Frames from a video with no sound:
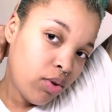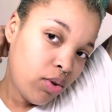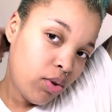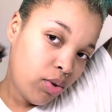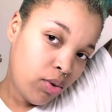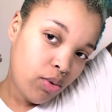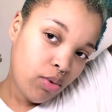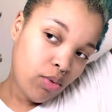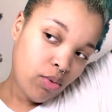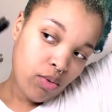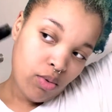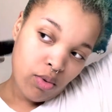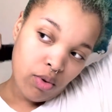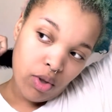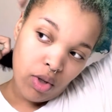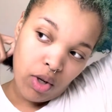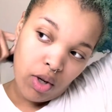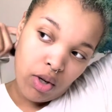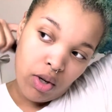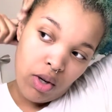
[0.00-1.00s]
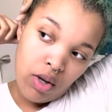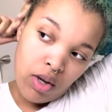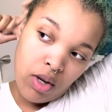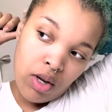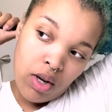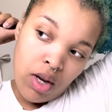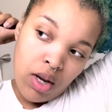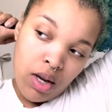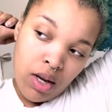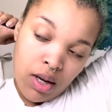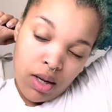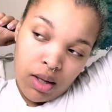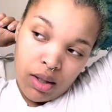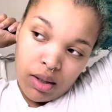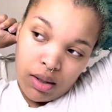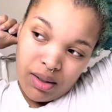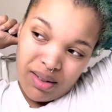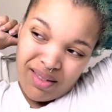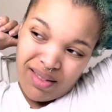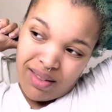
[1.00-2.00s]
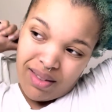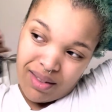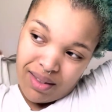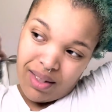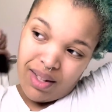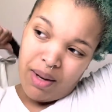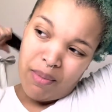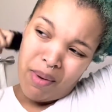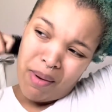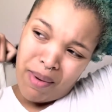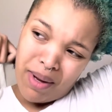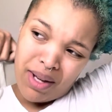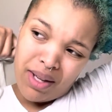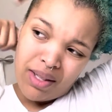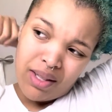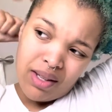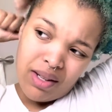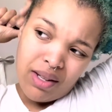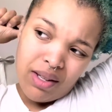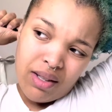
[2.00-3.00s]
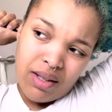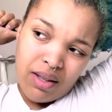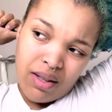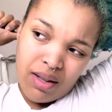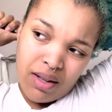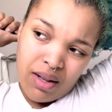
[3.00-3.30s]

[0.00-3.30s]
to the, am I making sense?